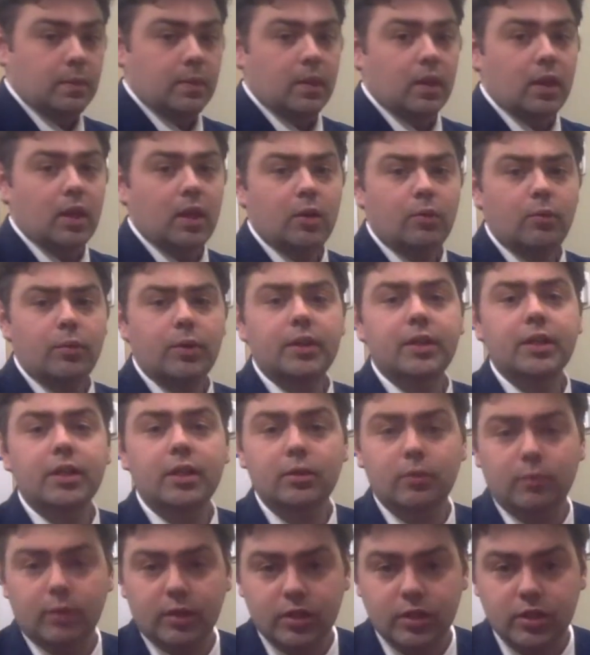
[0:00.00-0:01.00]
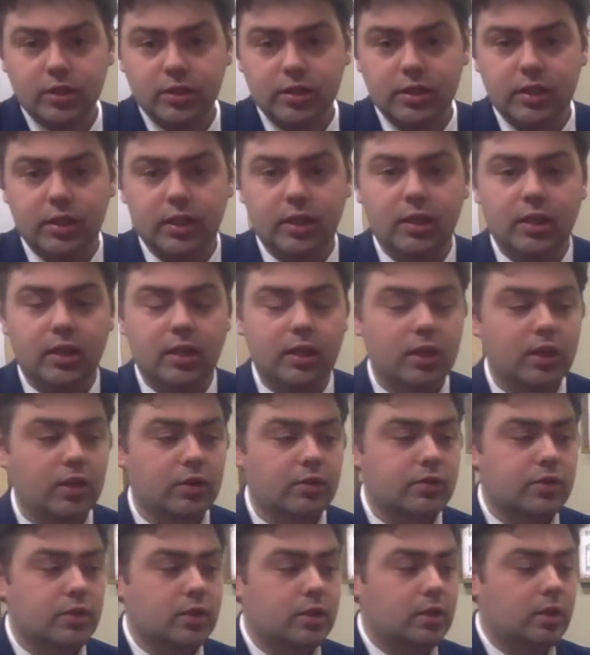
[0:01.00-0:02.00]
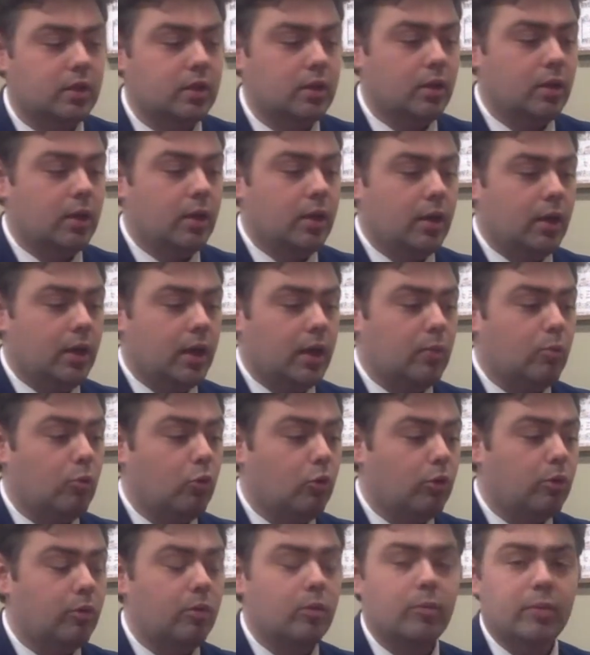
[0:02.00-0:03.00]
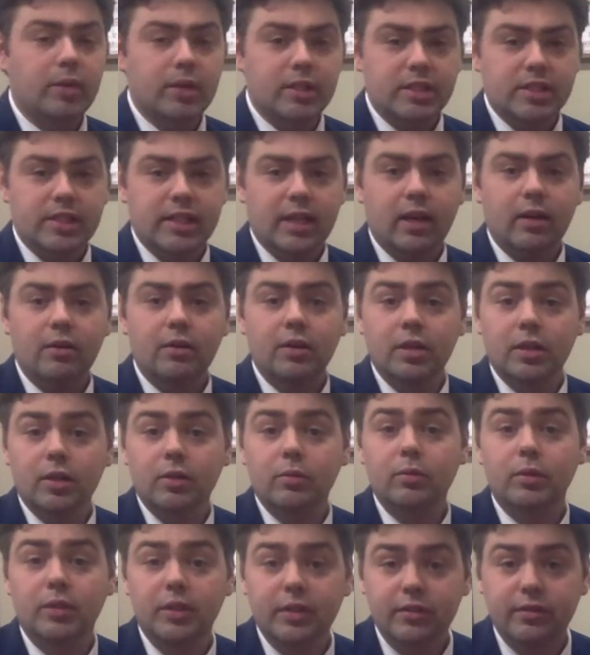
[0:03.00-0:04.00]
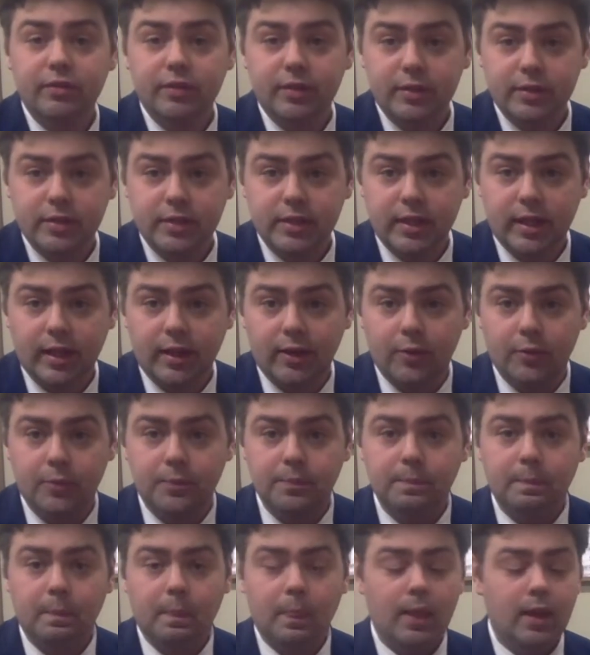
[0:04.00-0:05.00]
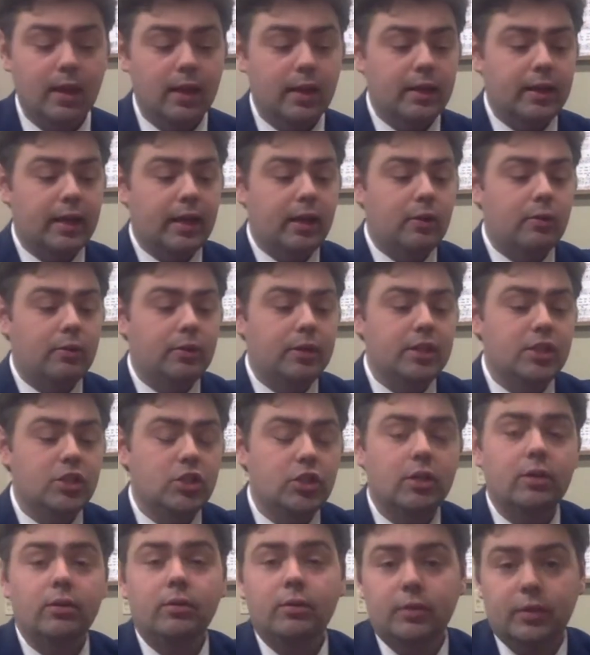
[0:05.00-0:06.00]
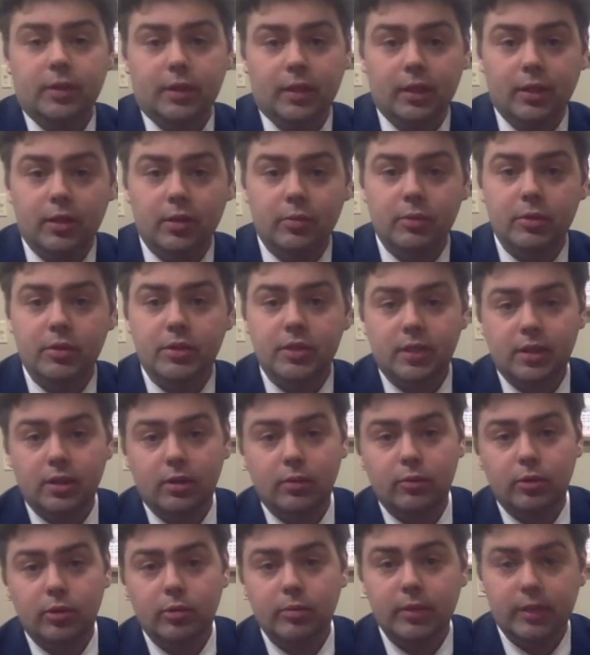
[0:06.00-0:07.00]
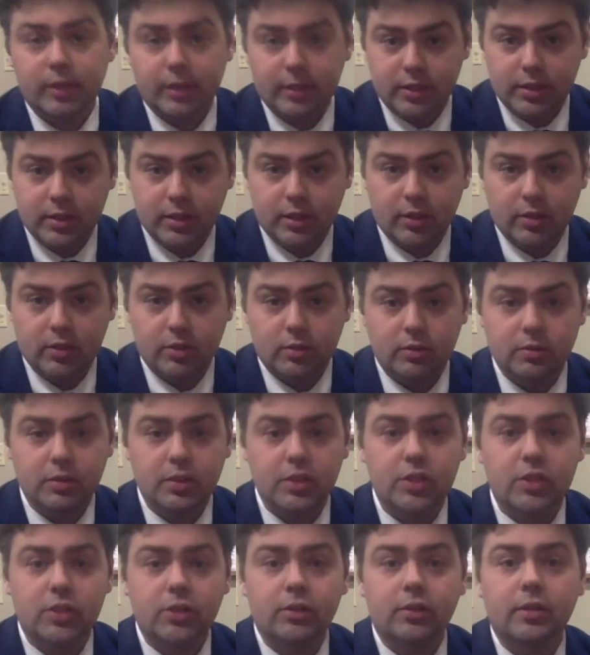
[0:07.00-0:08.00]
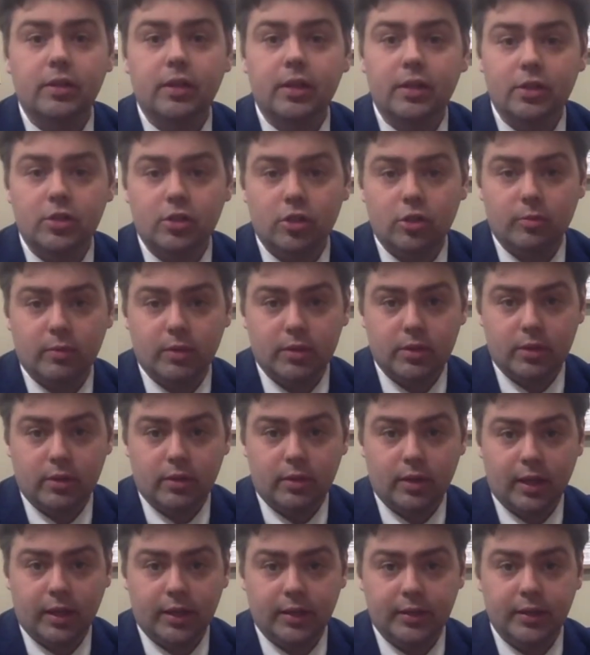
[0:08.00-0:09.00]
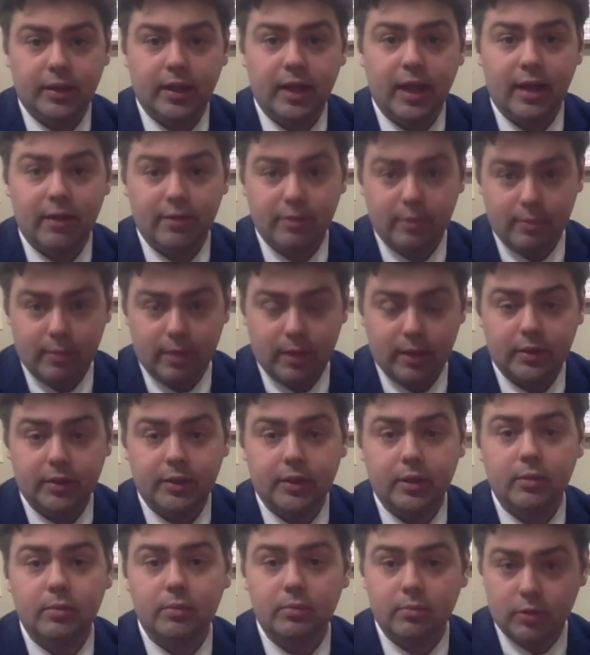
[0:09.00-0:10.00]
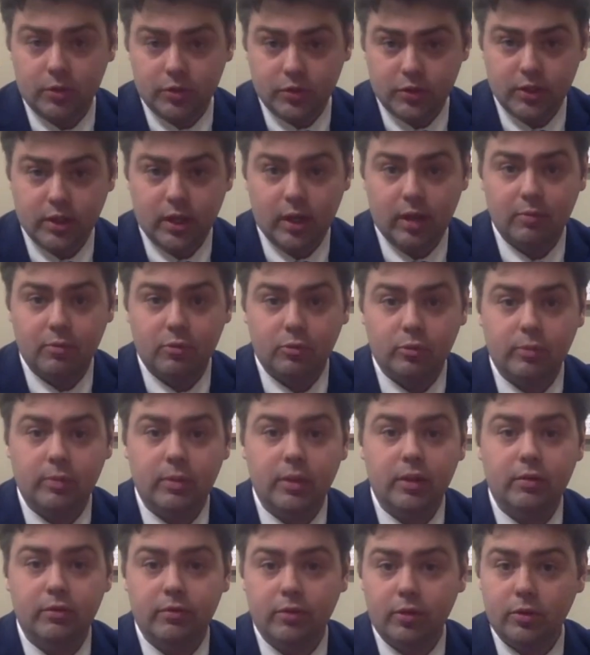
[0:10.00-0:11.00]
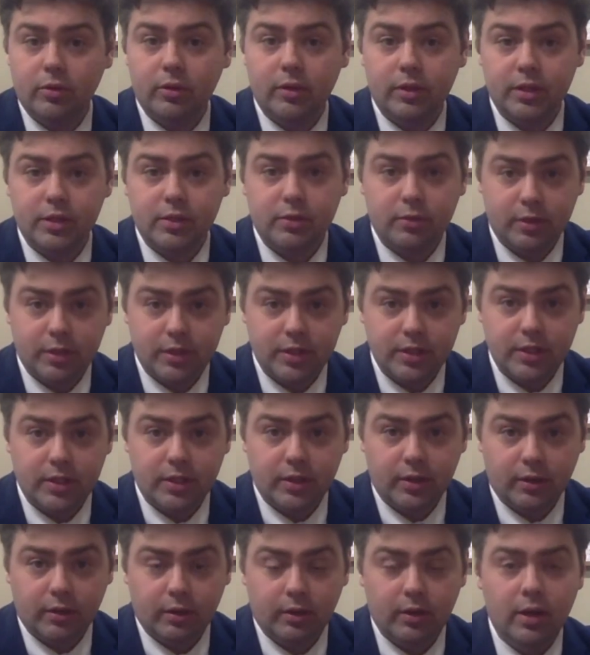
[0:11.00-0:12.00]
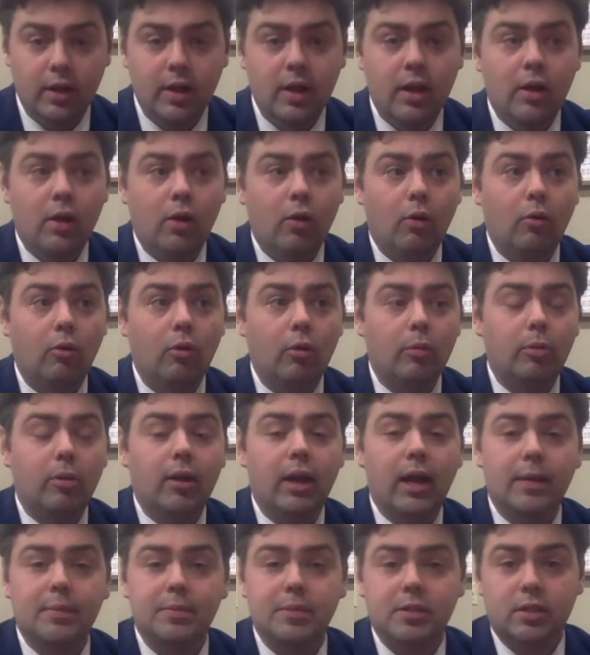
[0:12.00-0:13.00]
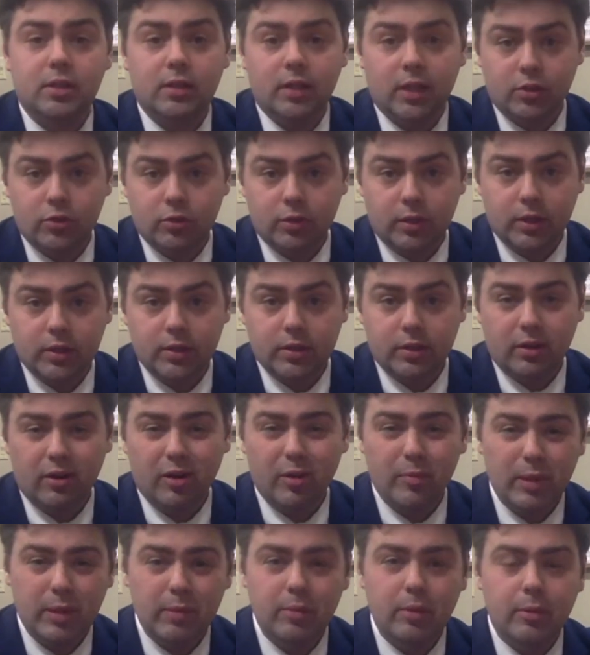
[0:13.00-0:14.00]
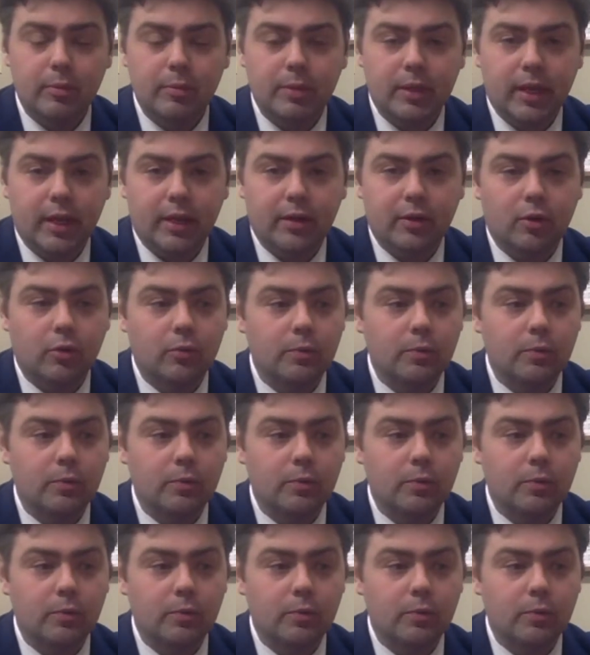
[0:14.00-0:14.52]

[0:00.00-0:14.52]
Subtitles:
it really enriches it and it gives it a more robust sound and it really fills it out. Now, generally, in the music that we'll be listening to, certain instruments are likely to have the melody. Most common would be a vocalist or a singer, or perhaps an electric guitar, maybe a piano,